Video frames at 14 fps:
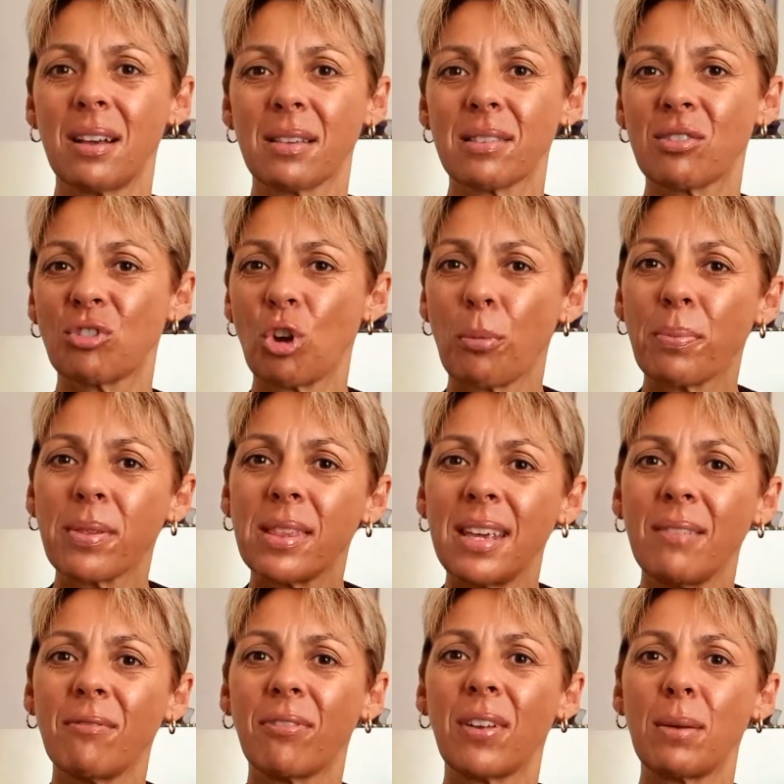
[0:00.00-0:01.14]
stops the
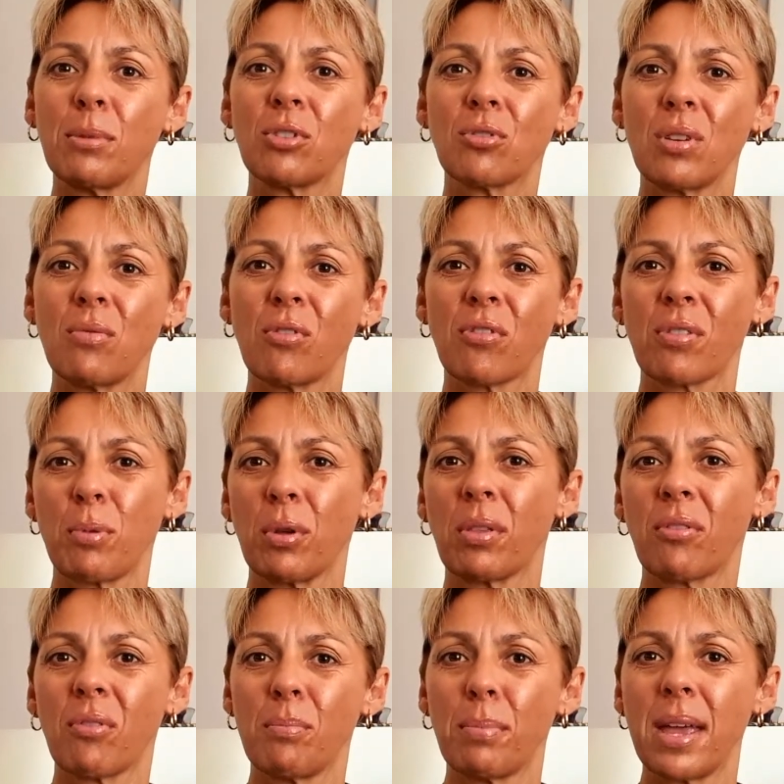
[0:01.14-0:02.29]
inflammatory response
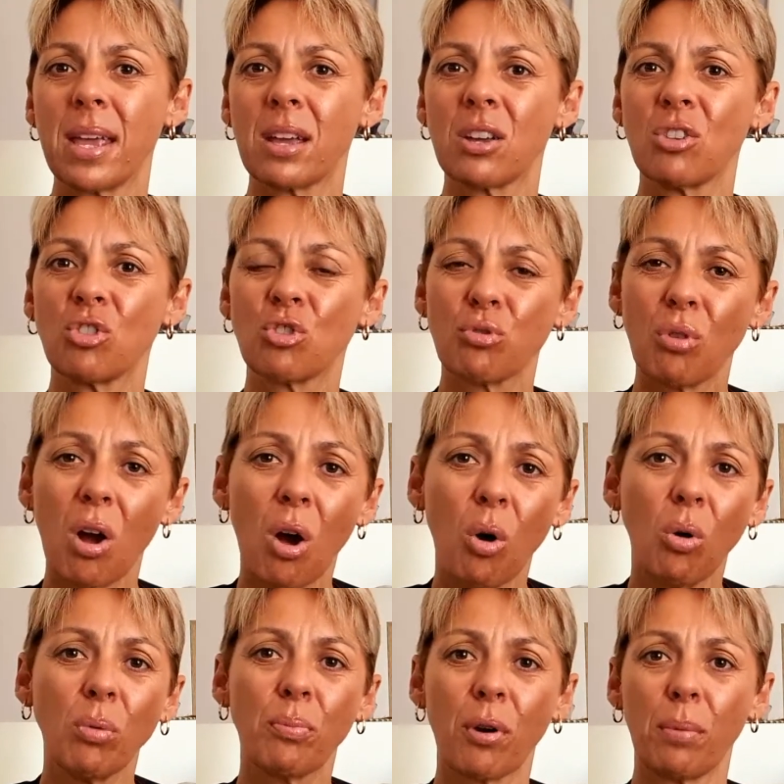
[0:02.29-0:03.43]
from being
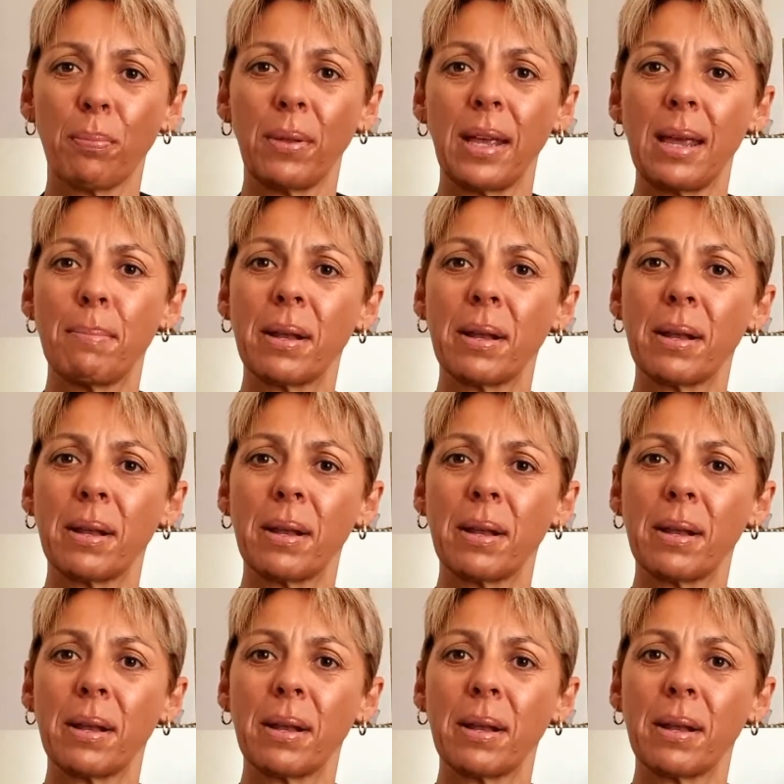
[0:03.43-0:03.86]
controlled properly,